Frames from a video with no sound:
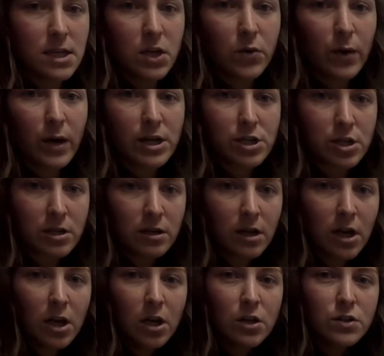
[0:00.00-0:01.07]
equation.
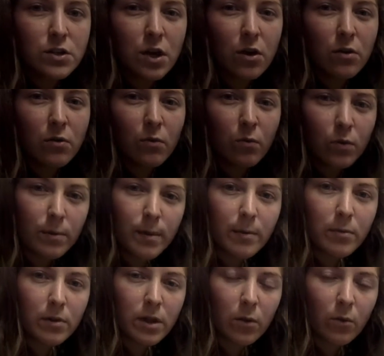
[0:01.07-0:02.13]
So
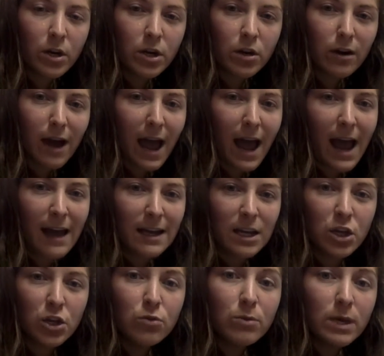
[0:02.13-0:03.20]
remember that when you're
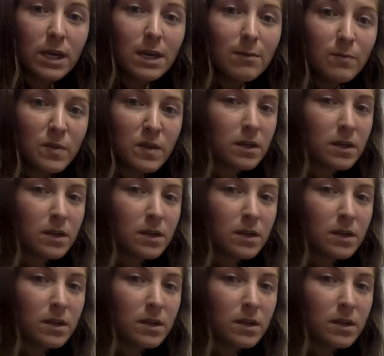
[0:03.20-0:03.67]
adding, you keep the